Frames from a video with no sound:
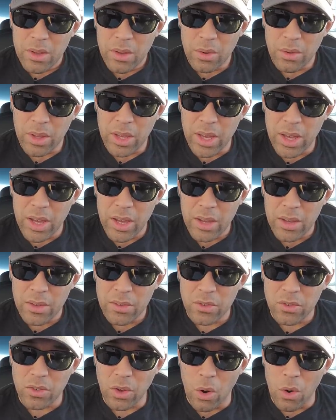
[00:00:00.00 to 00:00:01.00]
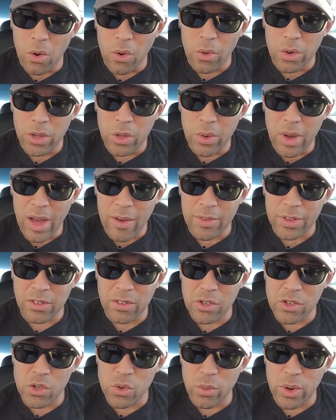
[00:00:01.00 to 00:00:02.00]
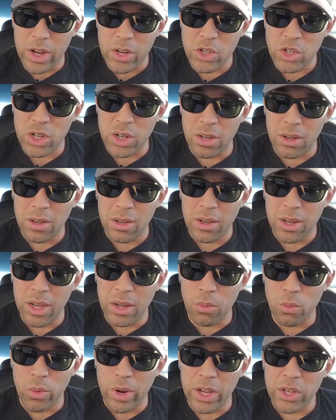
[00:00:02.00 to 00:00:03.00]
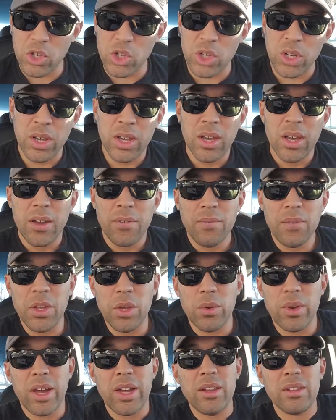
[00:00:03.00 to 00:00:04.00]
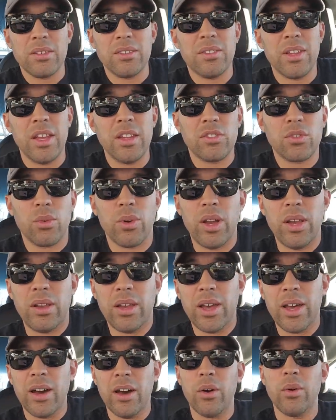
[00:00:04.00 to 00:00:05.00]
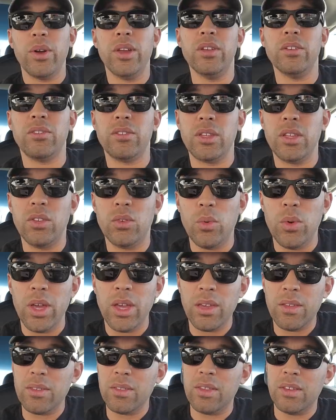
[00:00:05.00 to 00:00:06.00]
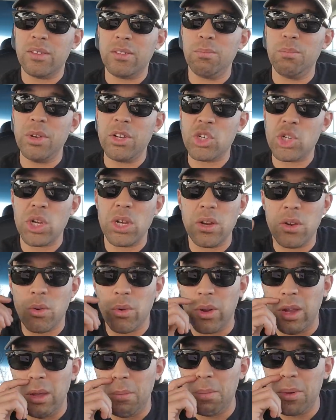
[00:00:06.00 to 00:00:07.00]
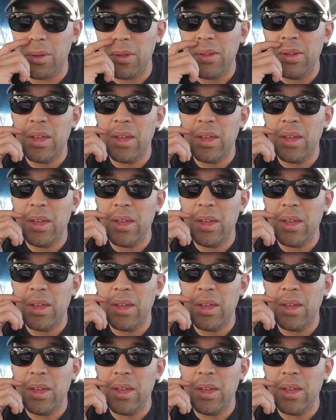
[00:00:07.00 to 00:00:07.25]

Okay, so you have a situation in which the United States right now is doing this mission creep